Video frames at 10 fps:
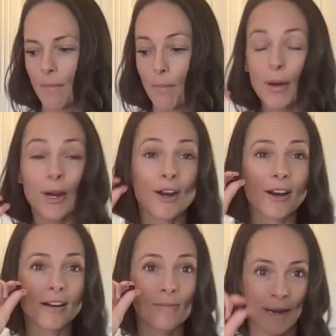
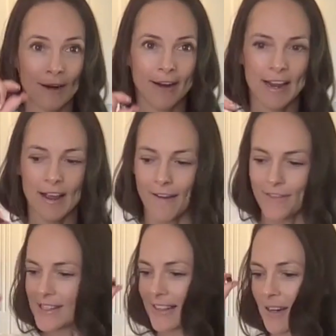per berry.
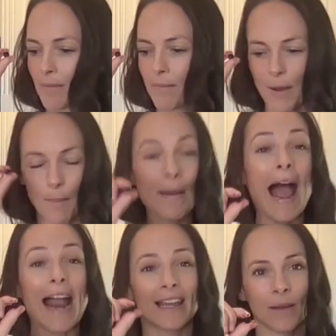Obviously, they're
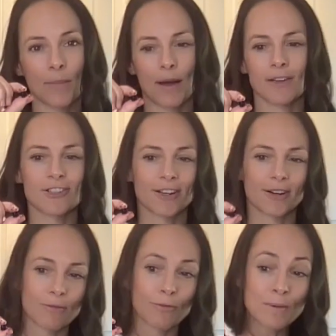packing the punch.
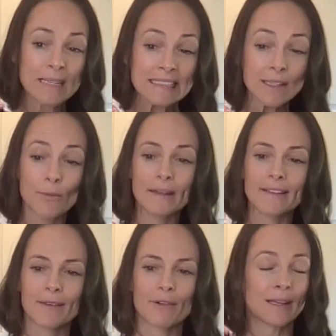They're really,
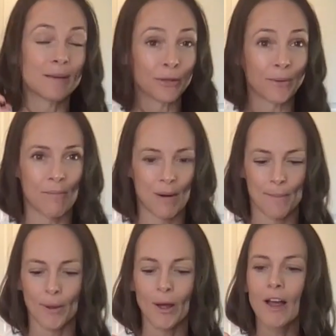really, really blue and
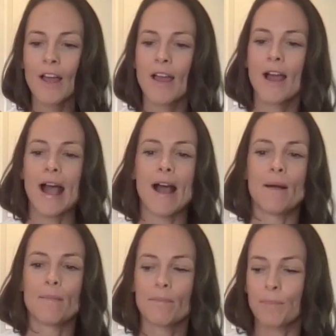purple.
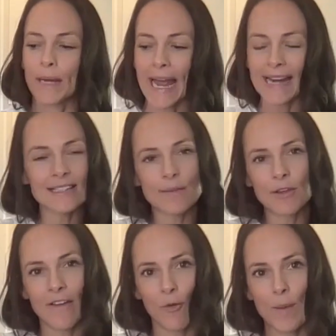But anytime you
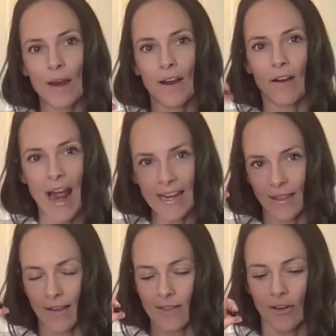have a berry or
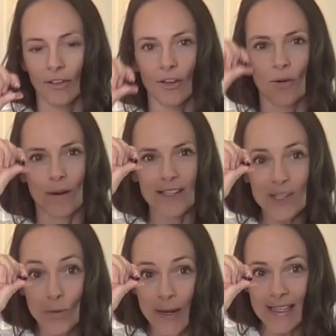anything circular, you want to
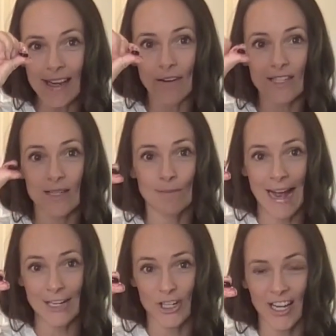squeeze it or
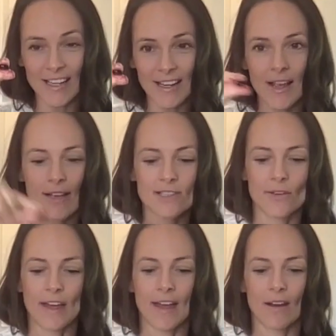smash it so
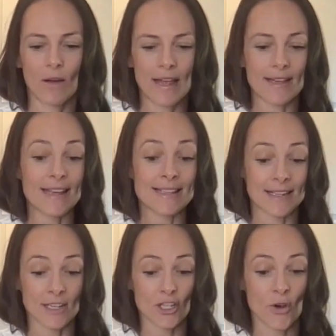that it
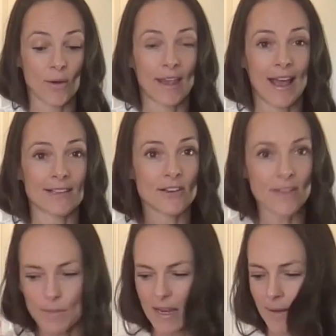isn't a choking hazard.
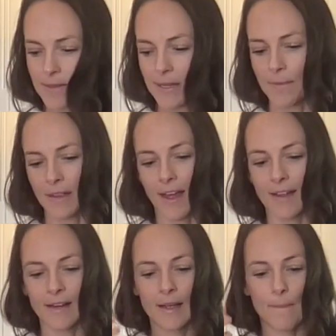That becomes something that
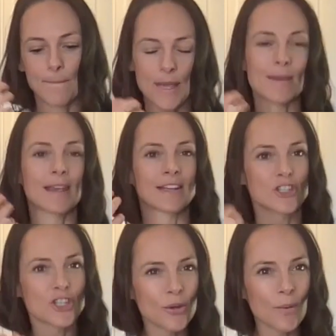baby can
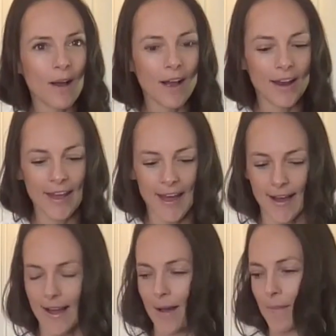chew
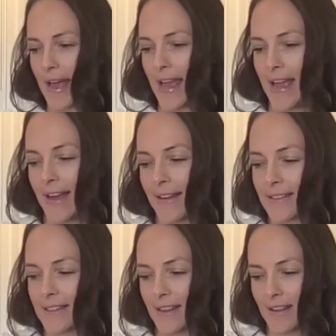on
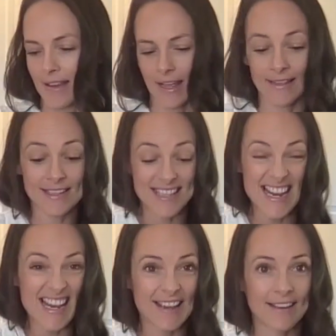and can
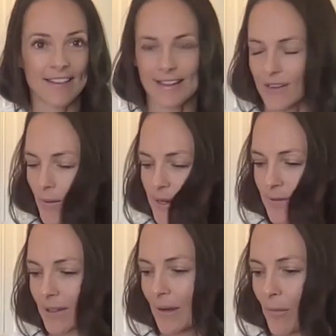see. That's always
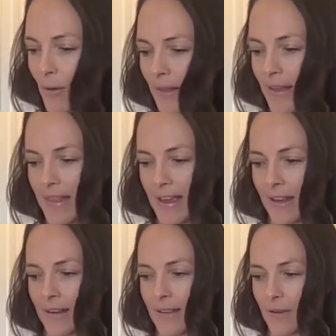really important.
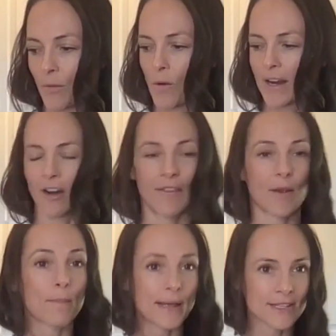They're working on their
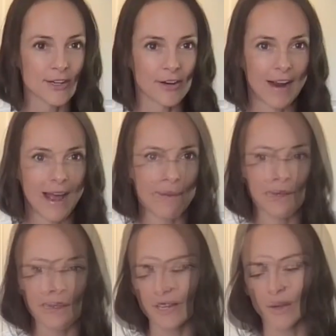pincer grab.
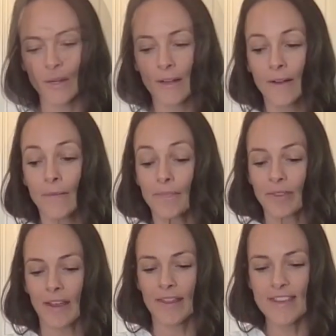So
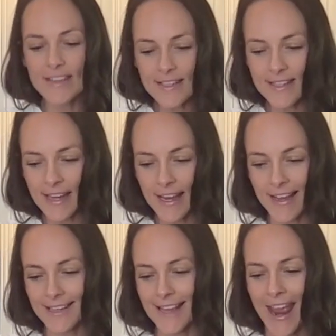this
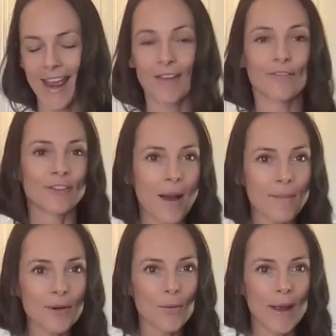is a
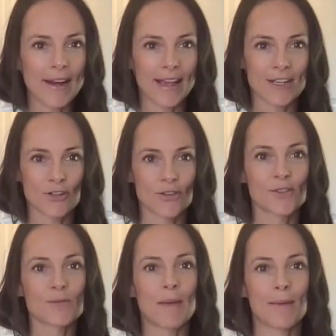phenomenal way to
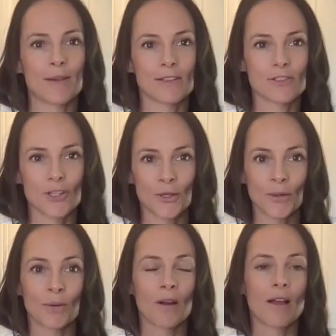introduce baby
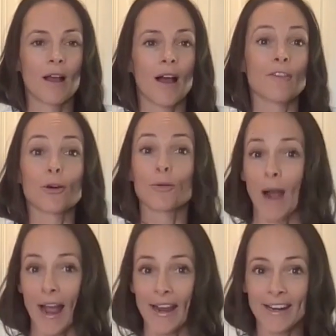to a
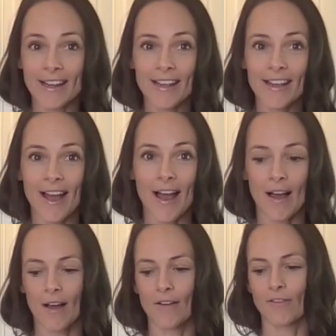variety
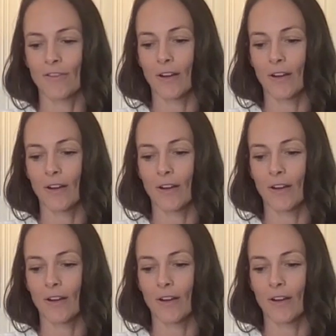of